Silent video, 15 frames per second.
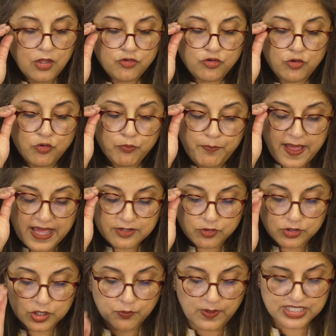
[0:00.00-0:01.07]
To look back to
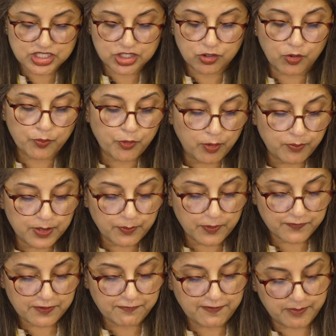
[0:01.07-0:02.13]
the question or problem
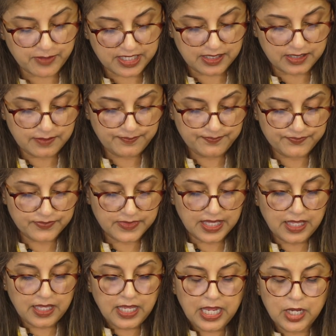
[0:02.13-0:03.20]
of the feminine,
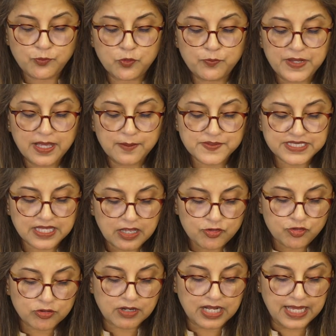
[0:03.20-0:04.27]
it would be
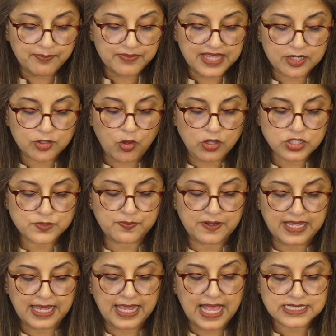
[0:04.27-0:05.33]
absurd to claim that
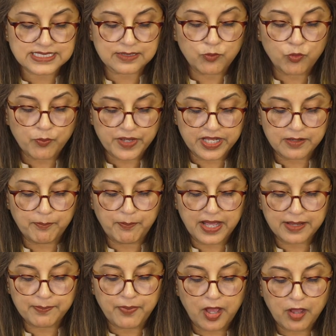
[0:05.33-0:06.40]
cosplay as a woman
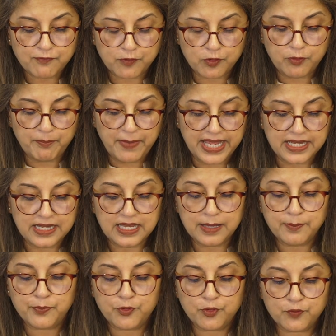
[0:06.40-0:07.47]
by powerful men
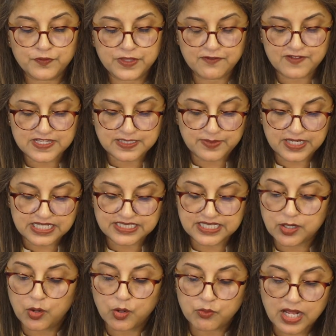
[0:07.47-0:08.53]
improved the
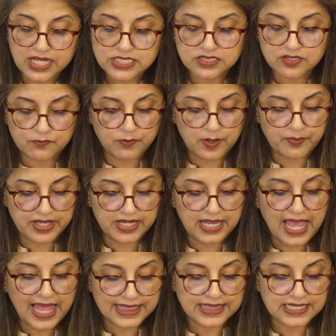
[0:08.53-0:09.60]
visibility or rights of women
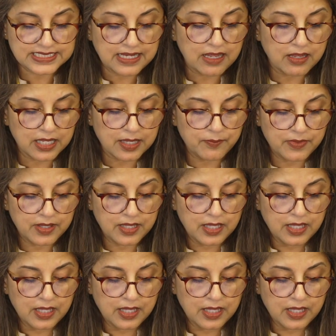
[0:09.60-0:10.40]
at the time.